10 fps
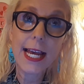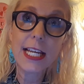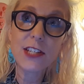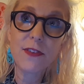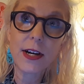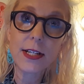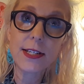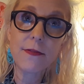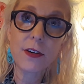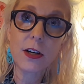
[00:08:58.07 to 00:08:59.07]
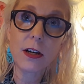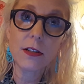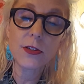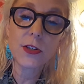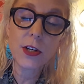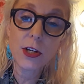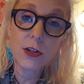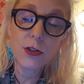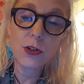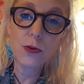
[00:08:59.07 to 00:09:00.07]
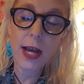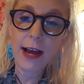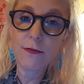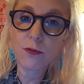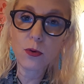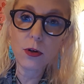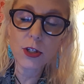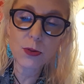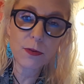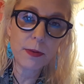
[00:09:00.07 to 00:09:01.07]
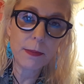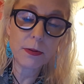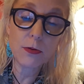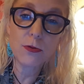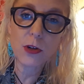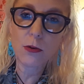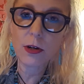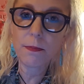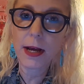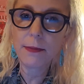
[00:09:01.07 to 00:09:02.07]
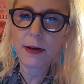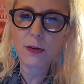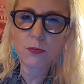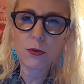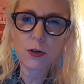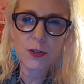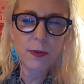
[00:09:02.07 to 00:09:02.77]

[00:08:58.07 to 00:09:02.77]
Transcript: It's very difficult to have rules with people who don't abide by the rules.